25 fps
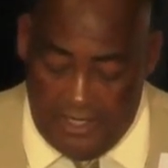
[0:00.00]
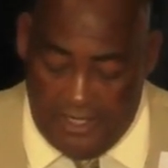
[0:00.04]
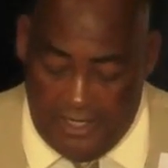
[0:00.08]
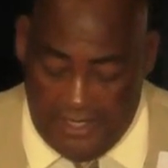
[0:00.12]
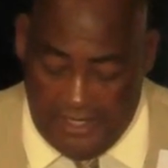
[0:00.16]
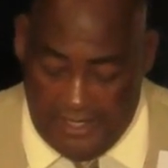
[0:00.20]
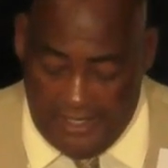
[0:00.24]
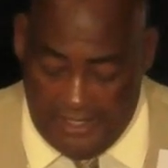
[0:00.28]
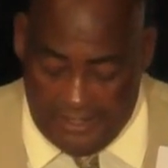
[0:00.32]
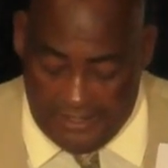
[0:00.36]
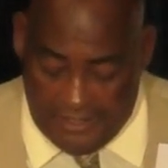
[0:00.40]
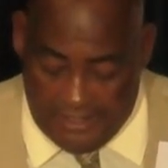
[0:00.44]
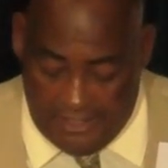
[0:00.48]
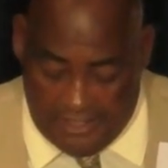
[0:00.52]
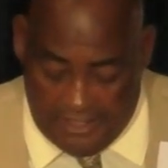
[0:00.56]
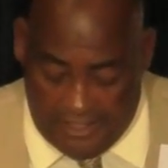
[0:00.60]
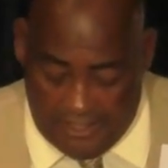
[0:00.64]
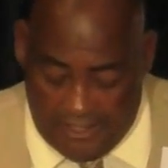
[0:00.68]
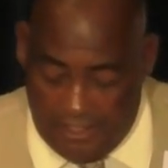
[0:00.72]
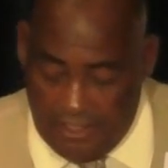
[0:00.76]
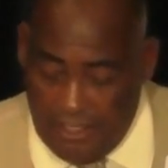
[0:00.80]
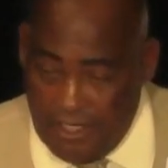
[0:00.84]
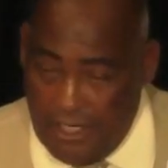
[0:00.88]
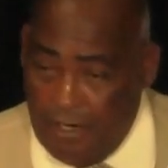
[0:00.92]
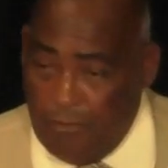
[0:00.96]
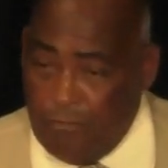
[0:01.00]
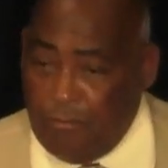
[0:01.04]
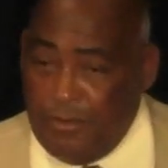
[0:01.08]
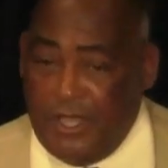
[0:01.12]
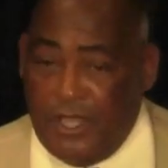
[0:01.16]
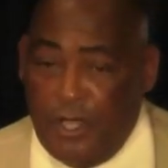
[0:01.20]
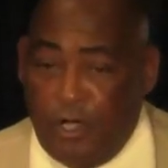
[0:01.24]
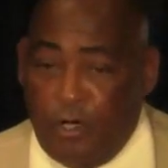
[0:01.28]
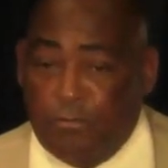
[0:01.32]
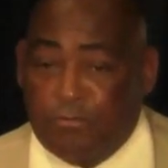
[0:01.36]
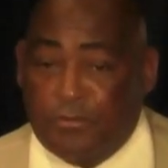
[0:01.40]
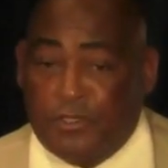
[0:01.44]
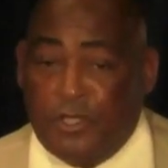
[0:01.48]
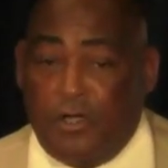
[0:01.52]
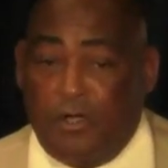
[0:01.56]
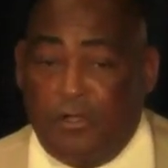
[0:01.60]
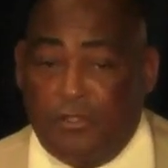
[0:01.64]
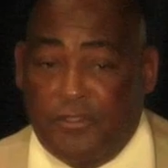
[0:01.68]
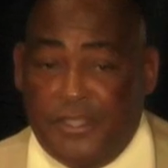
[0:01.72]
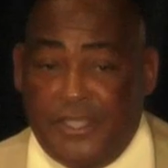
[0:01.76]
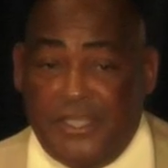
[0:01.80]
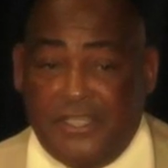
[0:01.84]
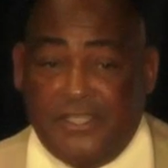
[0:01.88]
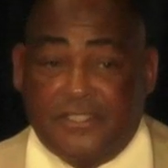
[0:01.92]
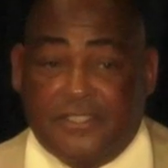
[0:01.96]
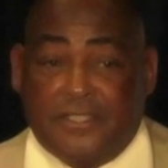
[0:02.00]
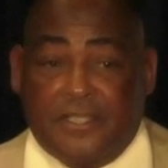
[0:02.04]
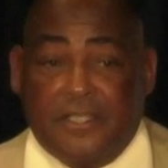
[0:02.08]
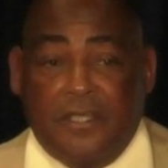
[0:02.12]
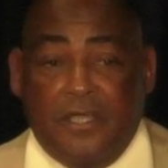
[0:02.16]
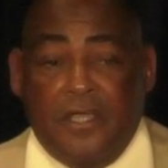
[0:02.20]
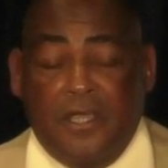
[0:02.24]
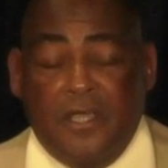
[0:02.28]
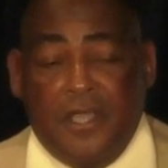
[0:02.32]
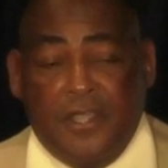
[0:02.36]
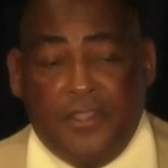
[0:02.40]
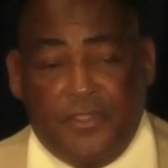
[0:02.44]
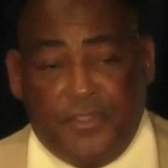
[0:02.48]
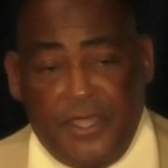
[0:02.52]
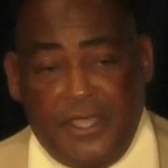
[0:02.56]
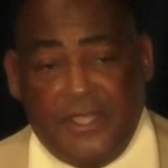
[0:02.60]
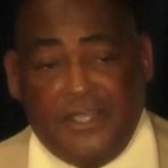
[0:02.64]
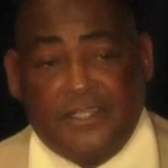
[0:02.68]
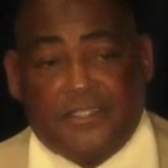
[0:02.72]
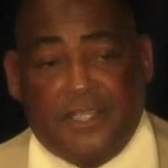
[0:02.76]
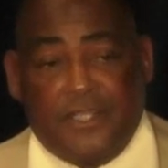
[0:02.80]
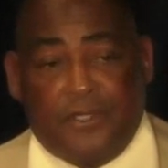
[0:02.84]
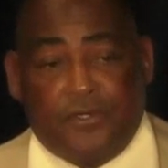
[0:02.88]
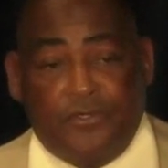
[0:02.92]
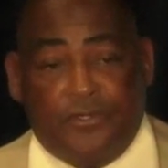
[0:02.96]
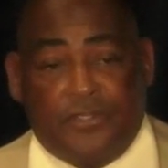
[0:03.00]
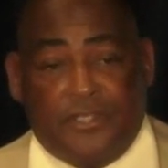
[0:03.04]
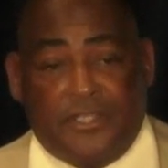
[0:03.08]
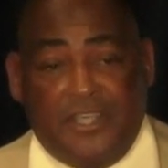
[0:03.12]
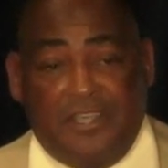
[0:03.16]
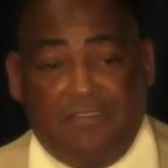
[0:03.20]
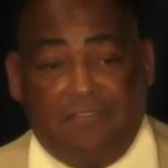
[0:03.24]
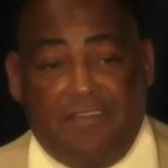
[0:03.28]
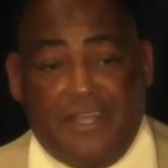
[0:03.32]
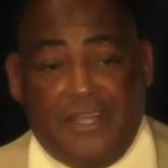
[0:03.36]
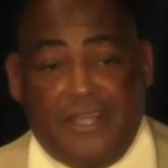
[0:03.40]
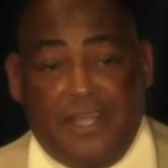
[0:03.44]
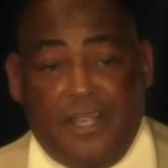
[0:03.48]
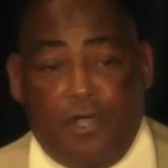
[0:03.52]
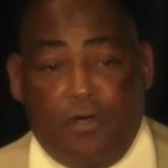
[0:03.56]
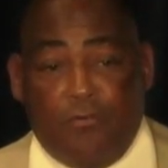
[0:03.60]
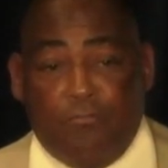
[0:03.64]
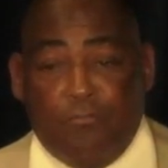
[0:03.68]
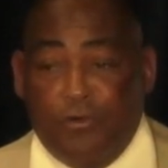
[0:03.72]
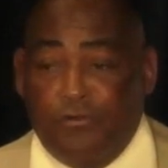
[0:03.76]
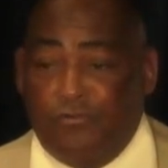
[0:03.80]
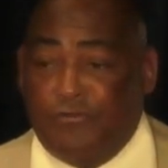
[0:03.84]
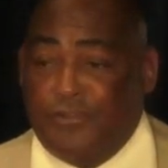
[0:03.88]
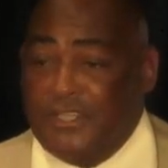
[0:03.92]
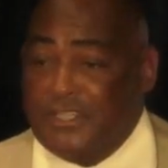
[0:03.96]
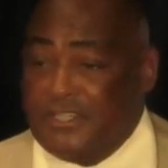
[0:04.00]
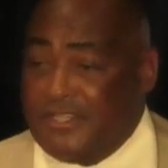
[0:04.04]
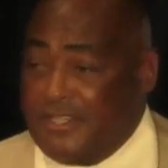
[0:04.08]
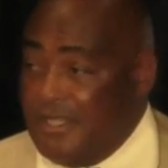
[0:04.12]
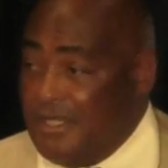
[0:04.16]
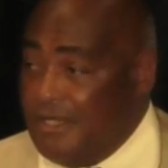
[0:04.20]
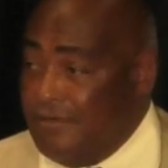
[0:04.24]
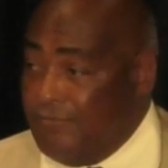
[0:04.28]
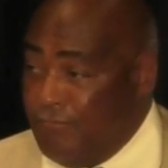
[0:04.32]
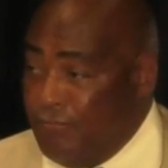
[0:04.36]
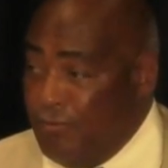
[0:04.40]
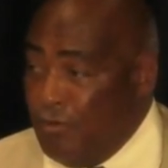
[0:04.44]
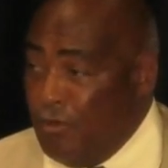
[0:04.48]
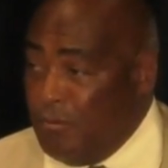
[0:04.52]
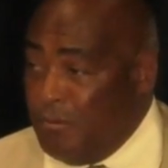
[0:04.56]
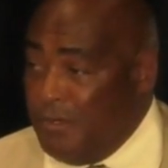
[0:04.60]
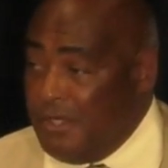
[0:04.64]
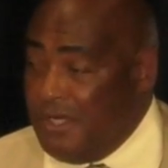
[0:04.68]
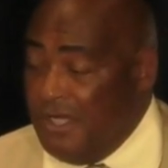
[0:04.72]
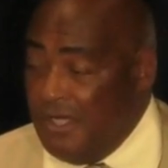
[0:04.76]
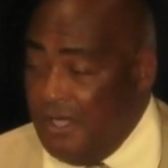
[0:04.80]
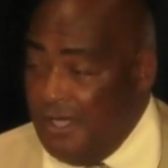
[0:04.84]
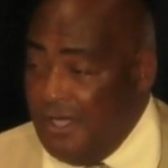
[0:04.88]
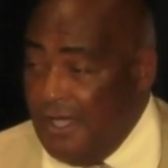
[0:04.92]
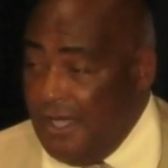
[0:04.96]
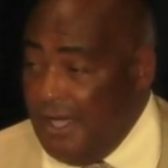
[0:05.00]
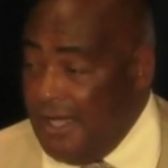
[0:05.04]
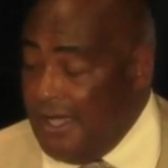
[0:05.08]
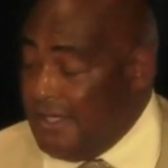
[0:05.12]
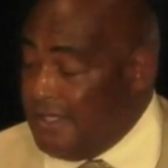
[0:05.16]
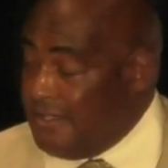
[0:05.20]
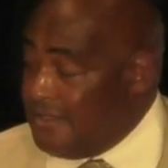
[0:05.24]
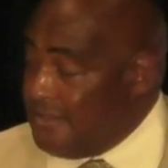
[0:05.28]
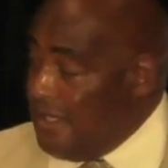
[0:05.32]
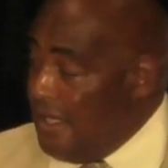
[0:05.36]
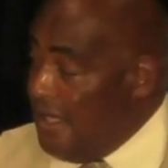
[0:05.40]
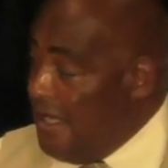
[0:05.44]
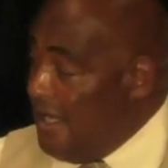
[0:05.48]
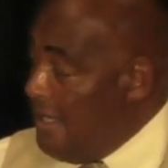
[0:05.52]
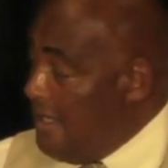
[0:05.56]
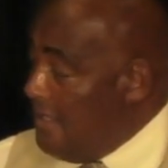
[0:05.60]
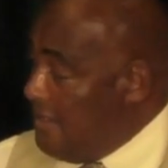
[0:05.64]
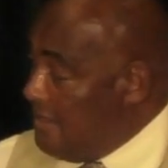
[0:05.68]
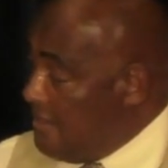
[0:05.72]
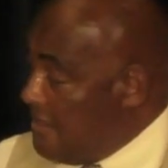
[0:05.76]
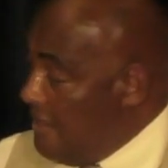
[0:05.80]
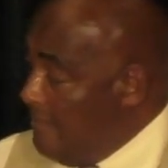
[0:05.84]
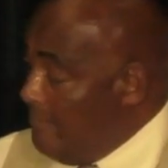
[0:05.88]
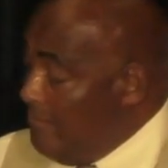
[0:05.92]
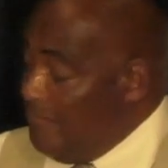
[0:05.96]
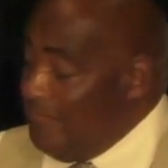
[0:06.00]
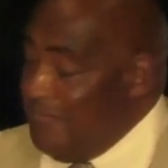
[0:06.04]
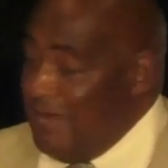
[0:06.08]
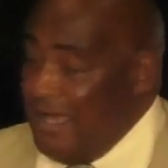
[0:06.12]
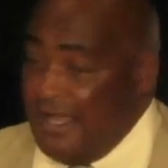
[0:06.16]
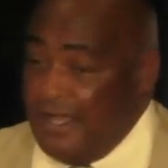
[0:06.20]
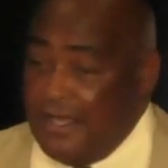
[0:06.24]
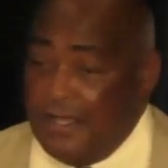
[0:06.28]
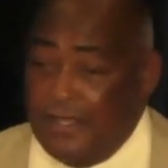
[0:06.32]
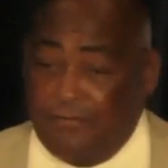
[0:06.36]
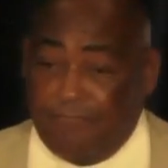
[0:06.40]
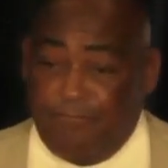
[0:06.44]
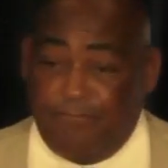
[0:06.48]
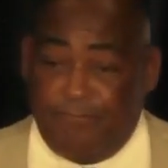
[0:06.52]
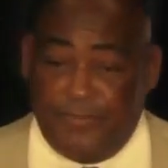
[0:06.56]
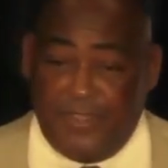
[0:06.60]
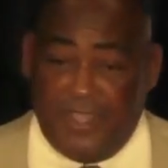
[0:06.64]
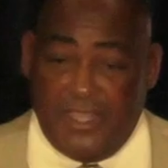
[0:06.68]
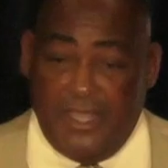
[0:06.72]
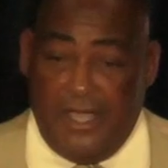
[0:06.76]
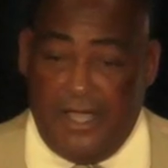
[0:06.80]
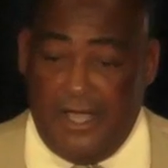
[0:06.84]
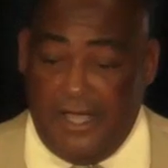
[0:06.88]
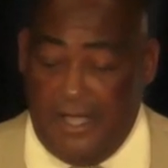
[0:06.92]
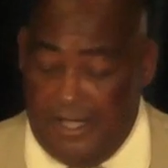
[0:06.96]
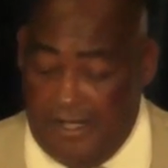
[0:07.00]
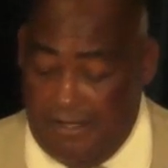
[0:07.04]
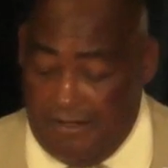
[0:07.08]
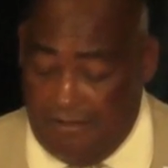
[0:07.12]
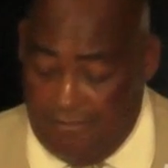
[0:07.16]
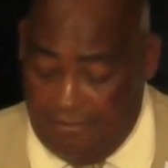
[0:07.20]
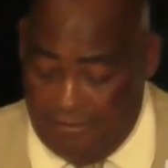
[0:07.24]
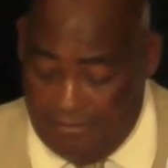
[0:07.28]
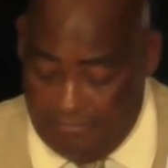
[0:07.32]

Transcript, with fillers: And, uh, and we helped all these things that you see right now moving the city forward, as uh, some of my, uh,